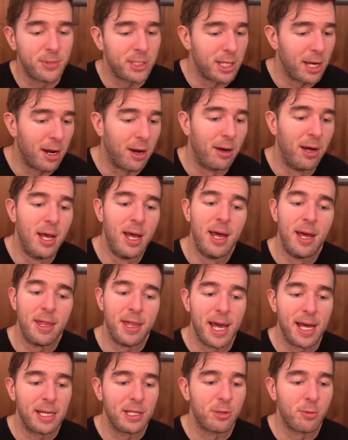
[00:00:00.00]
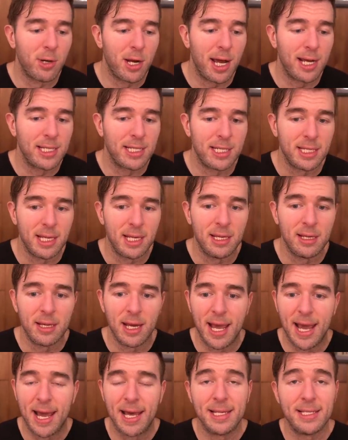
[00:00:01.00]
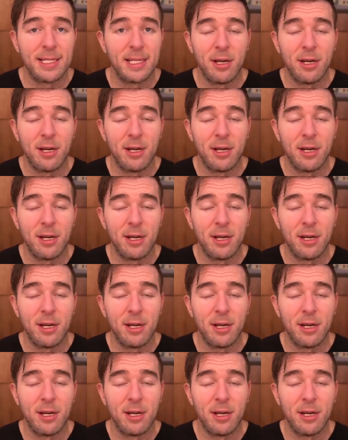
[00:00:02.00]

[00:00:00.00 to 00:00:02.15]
So that is what I see as,